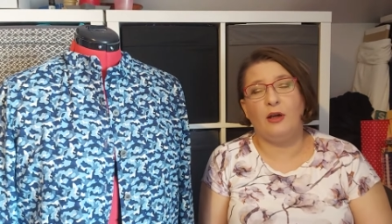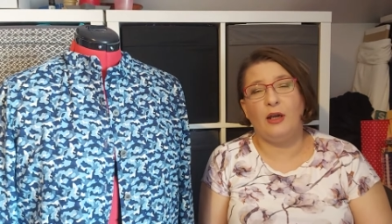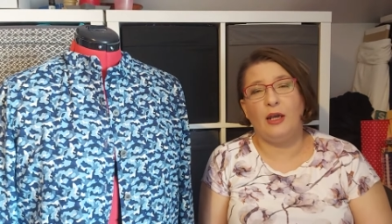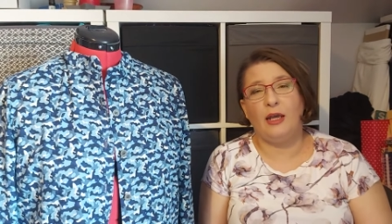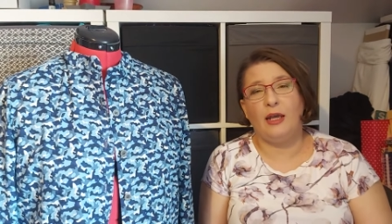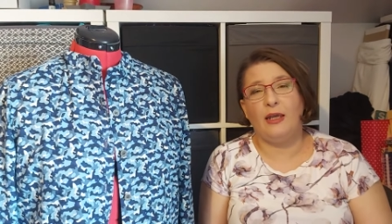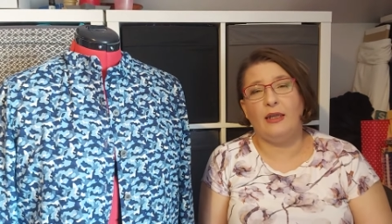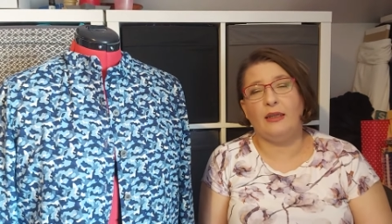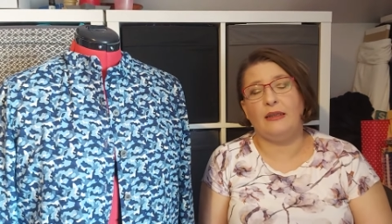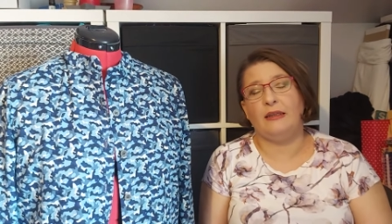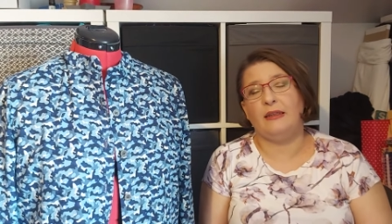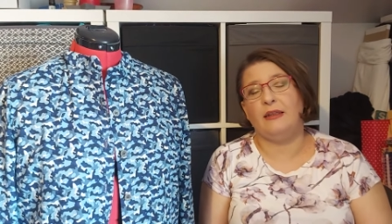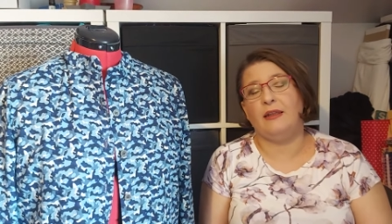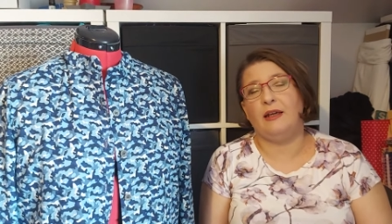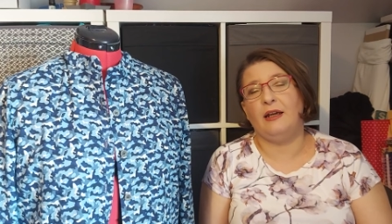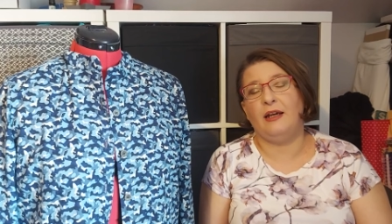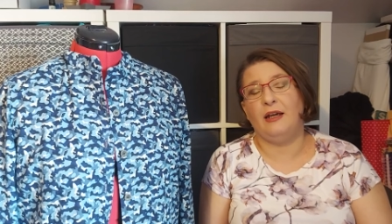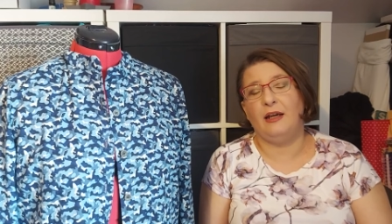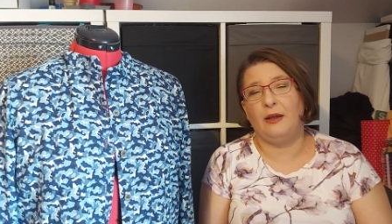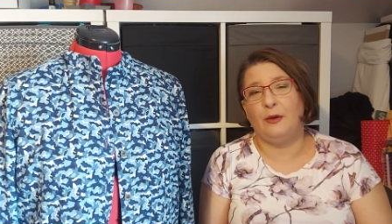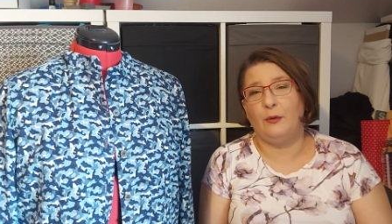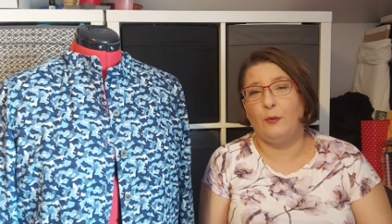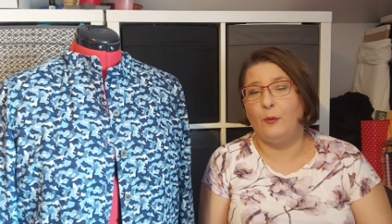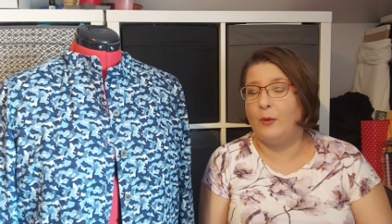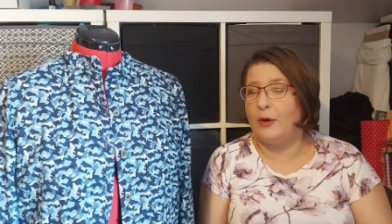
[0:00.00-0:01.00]
and
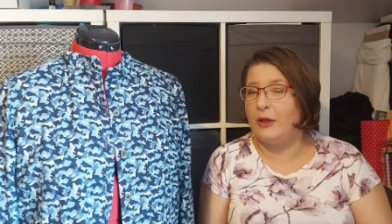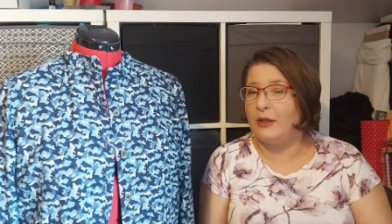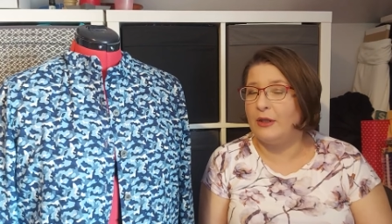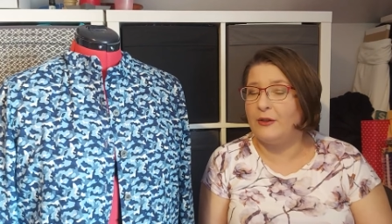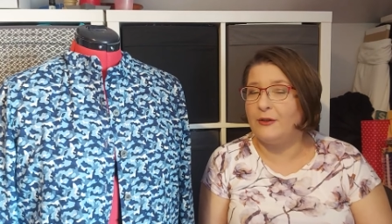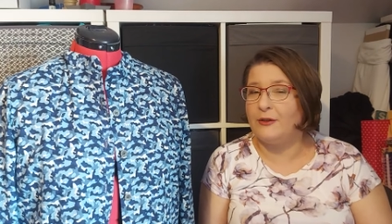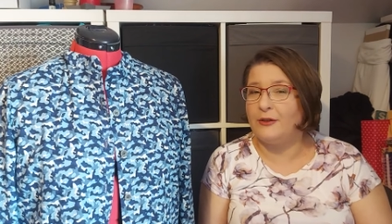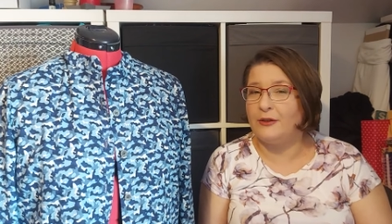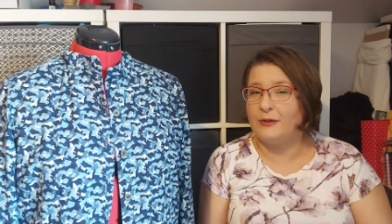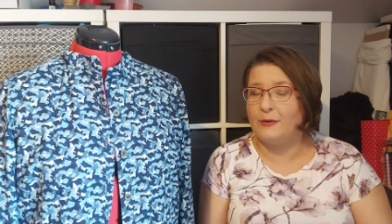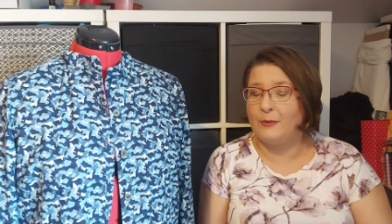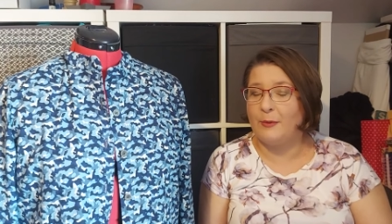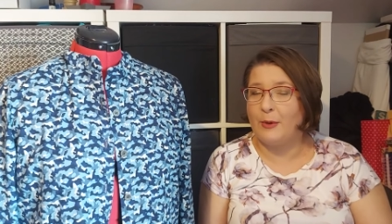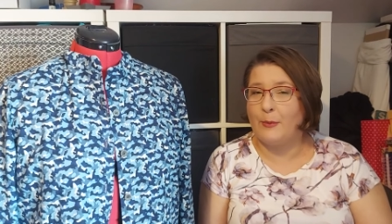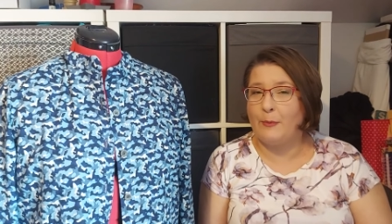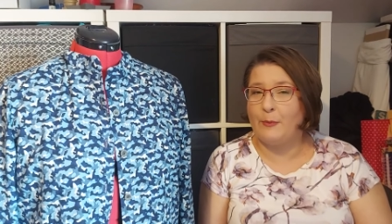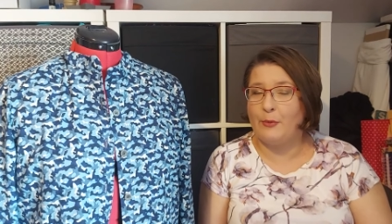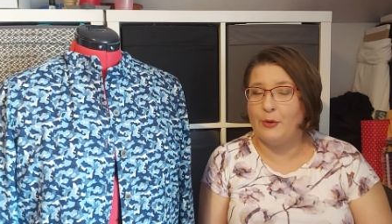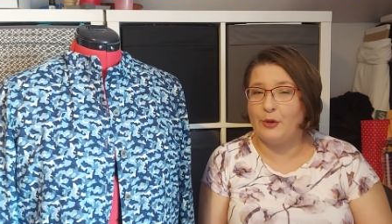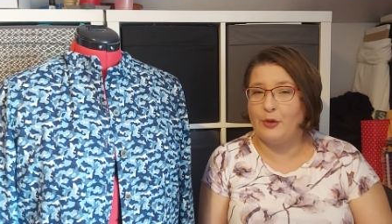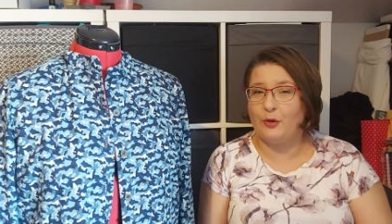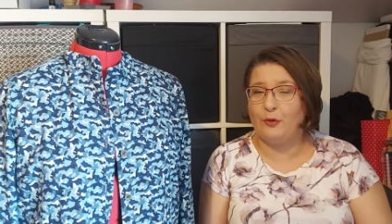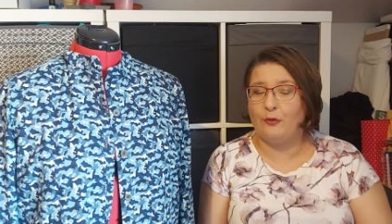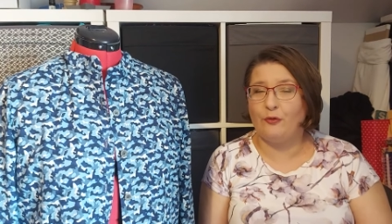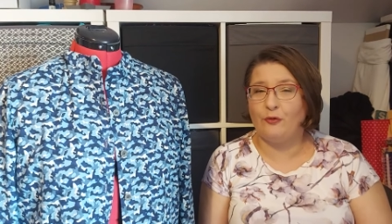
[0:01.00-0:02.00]
i went a
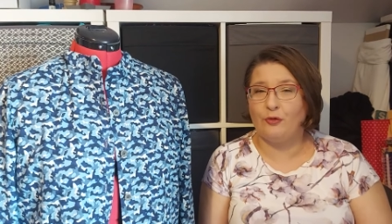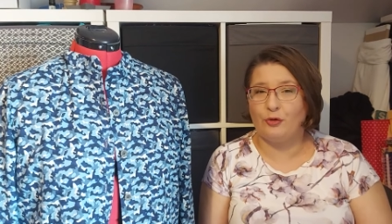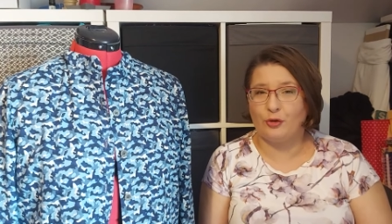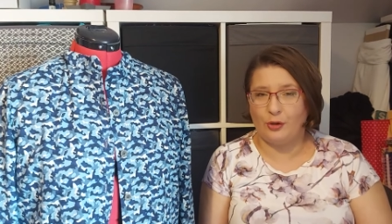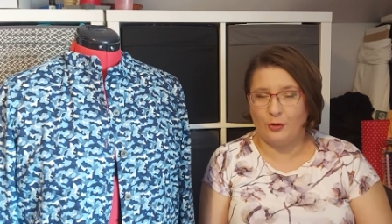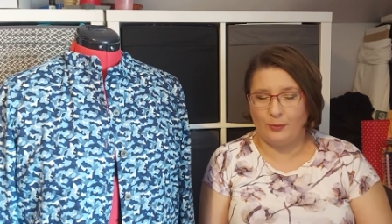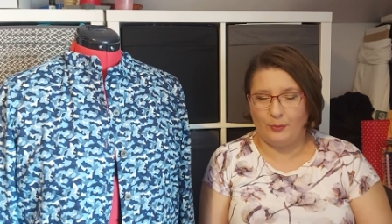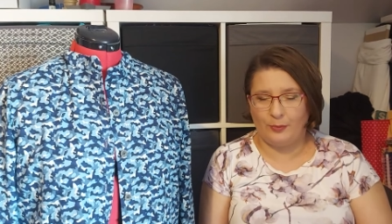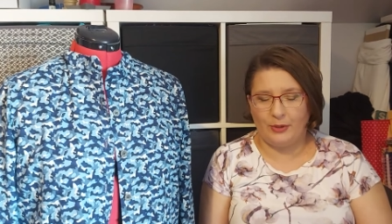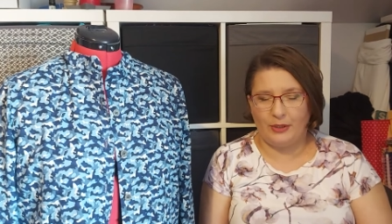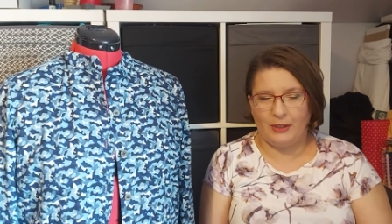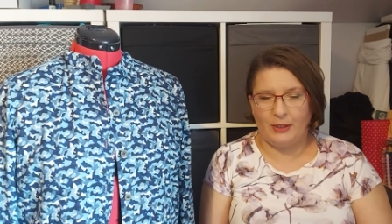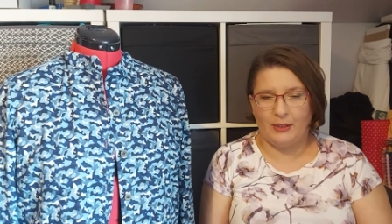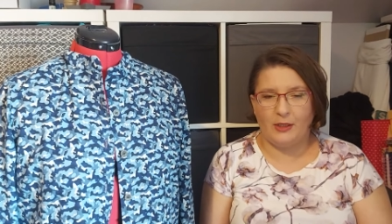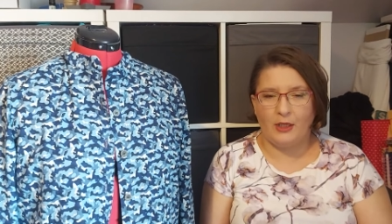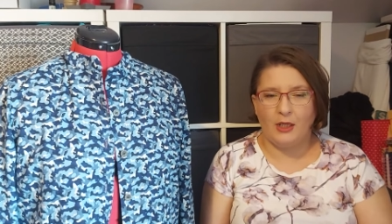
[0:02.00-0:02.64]
bit of shopping